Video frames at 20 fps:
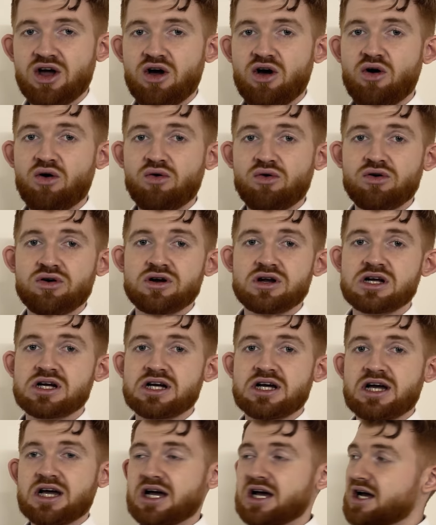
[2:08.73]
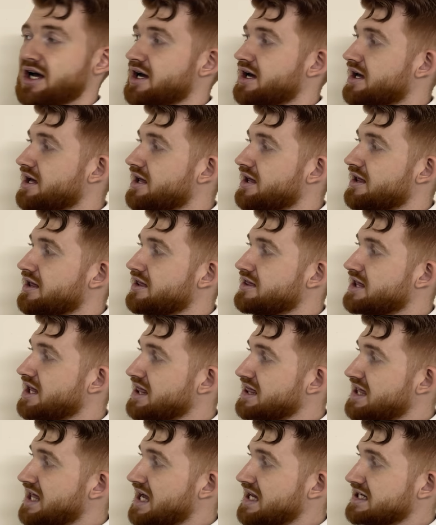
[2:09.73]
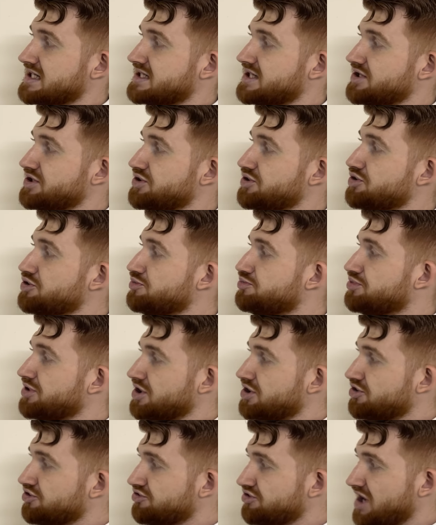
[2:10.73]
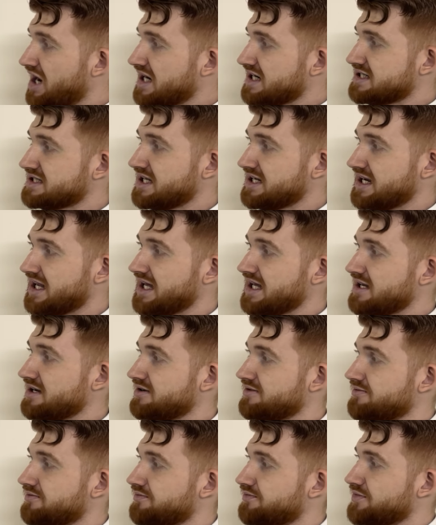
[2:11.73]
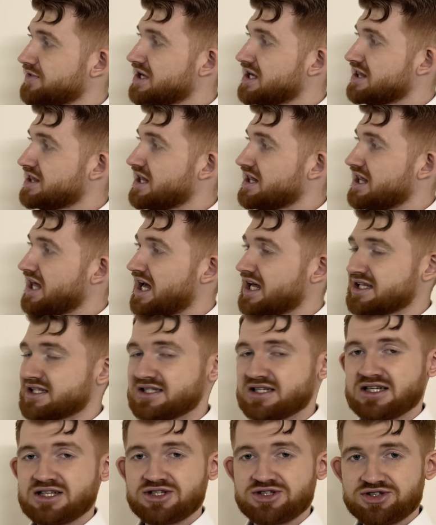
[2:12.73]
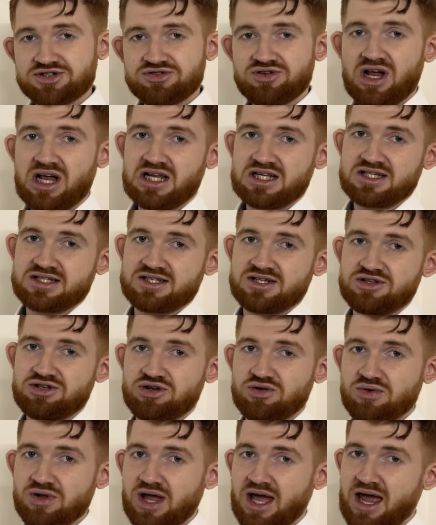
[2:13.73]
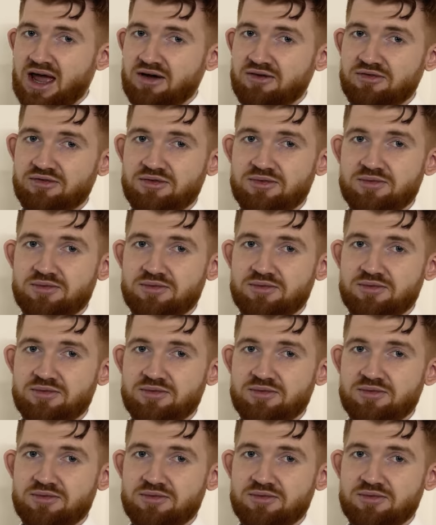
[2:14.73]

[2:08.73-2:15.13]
or the less you procrastinate, the less stress you will have.